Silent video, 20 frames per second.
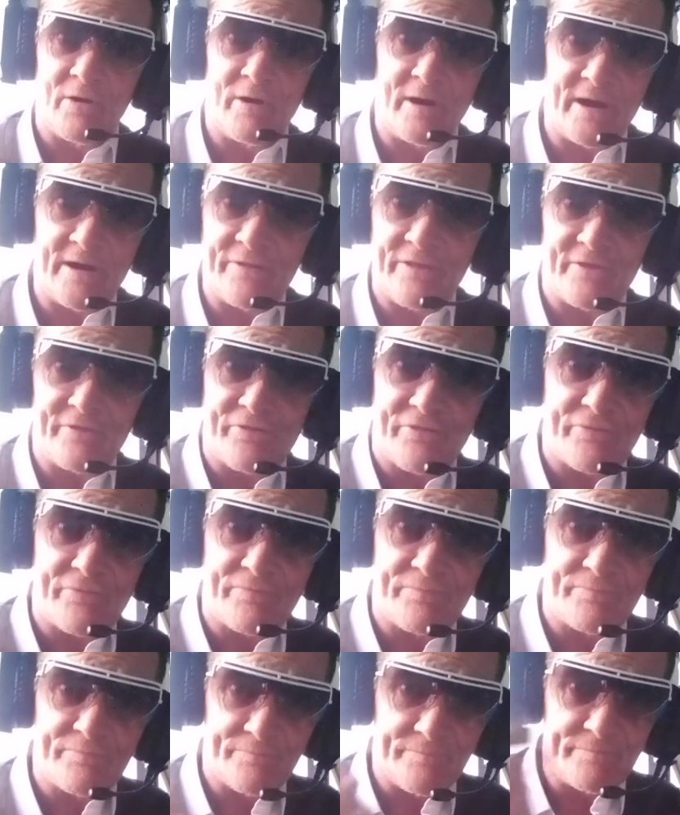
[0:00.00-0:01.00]
guy that's,
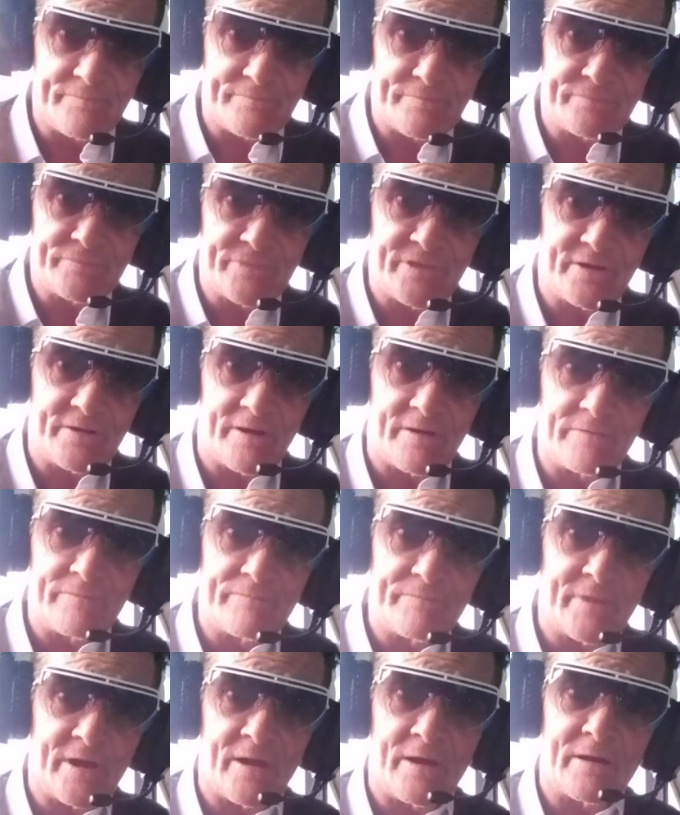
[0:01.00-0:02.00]
you know,
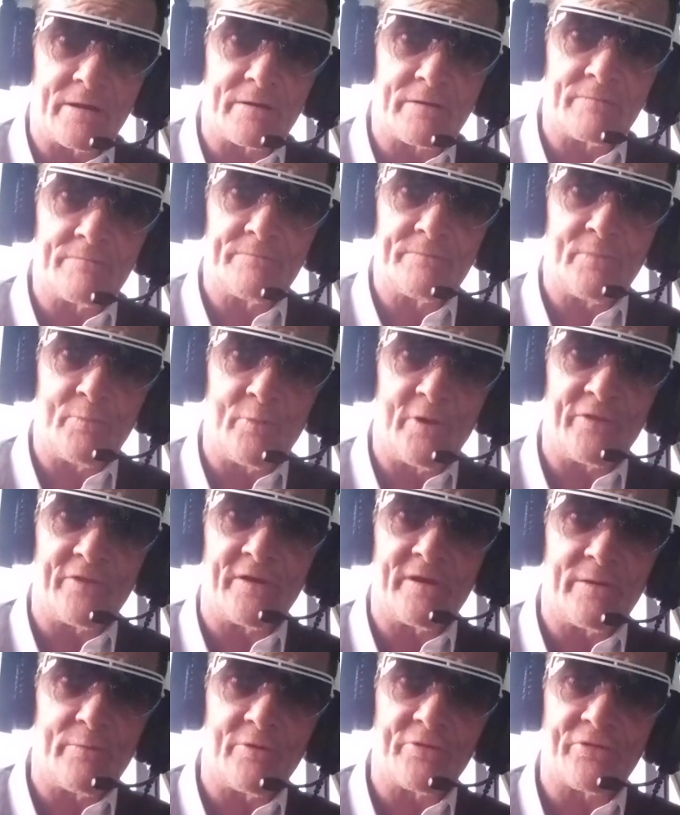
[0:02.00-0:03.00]
with
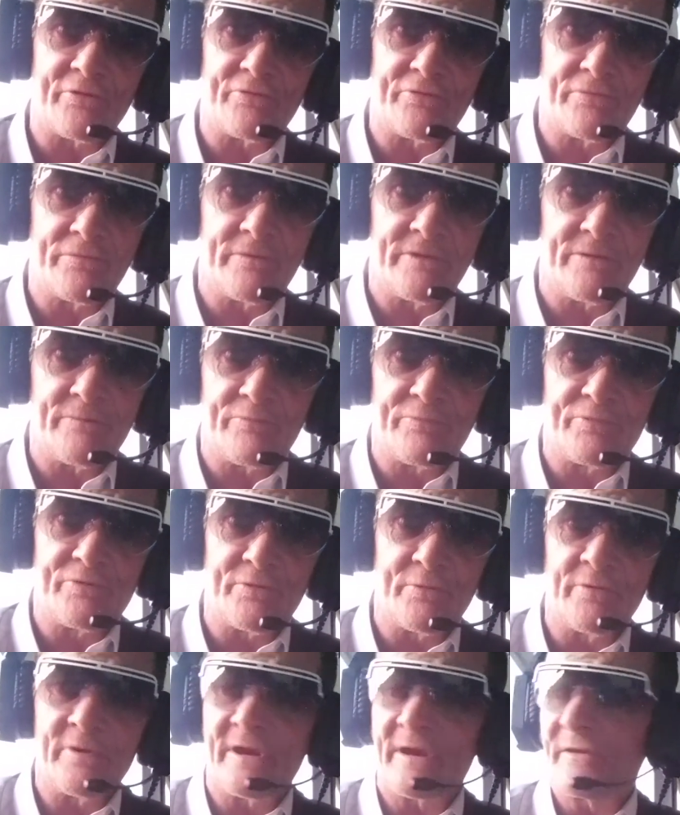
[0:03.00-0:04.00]
it. He wasn't
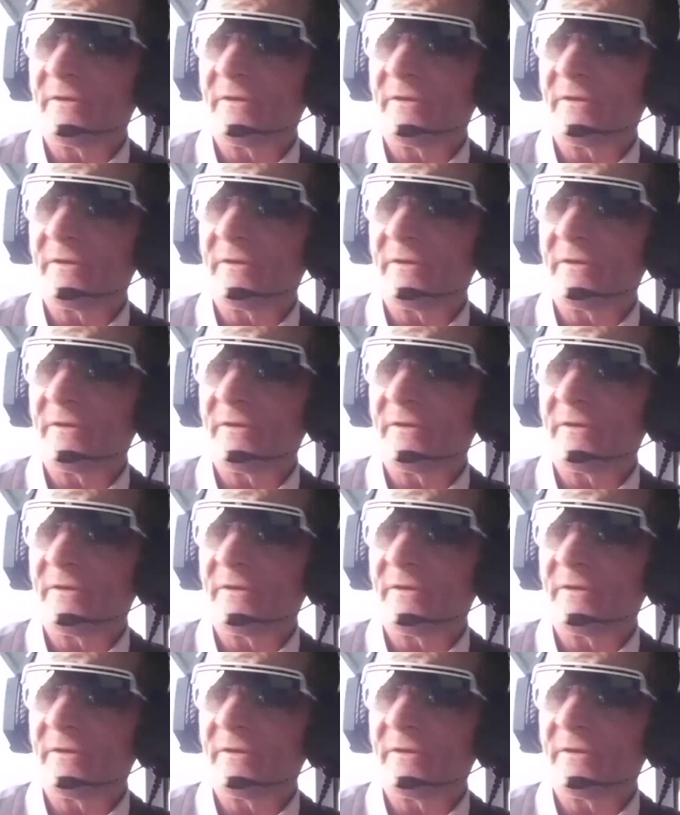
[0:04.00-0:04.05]
doing